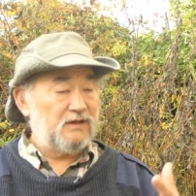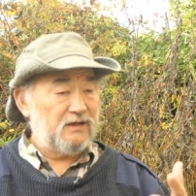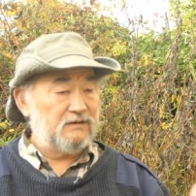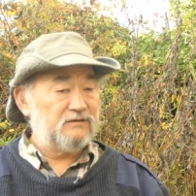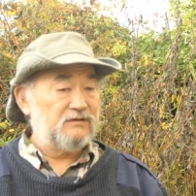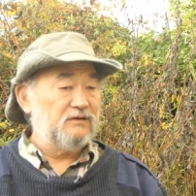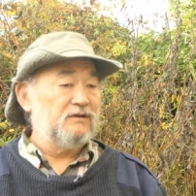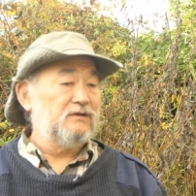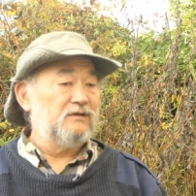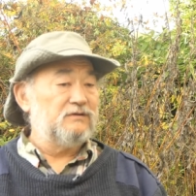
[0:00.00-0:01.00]
and
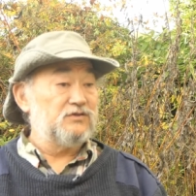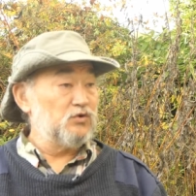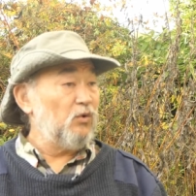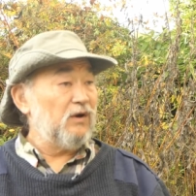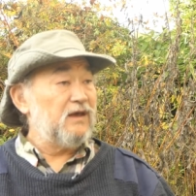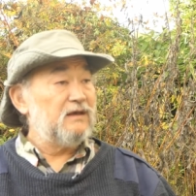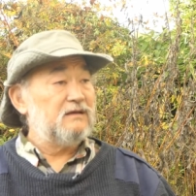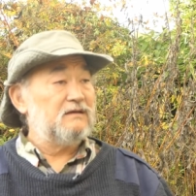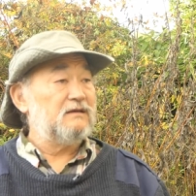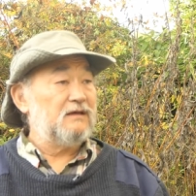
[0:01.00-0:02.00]
joy
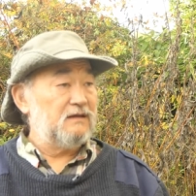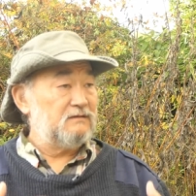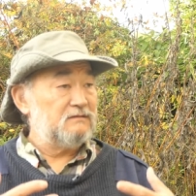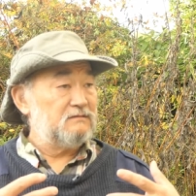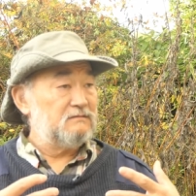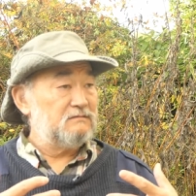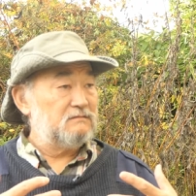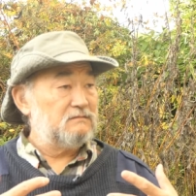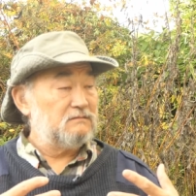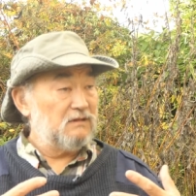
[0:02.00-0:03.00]
and
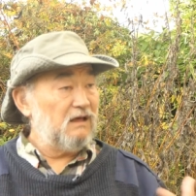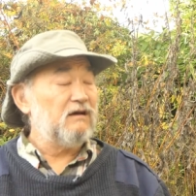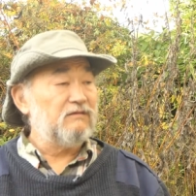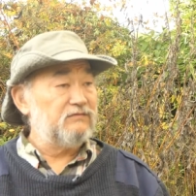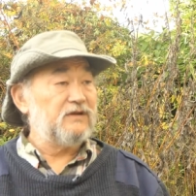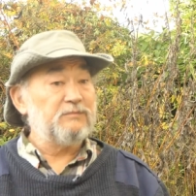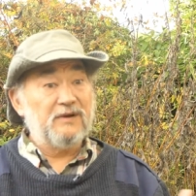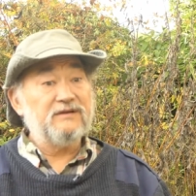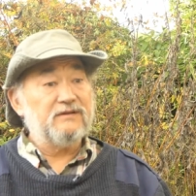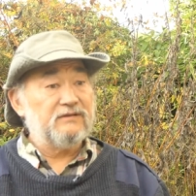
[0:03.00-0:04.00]
love and
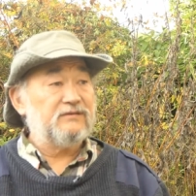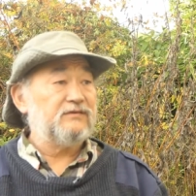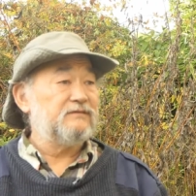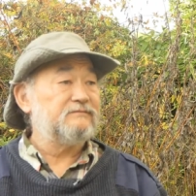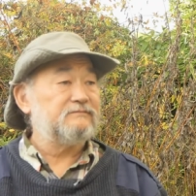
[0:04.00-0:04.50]
abundance.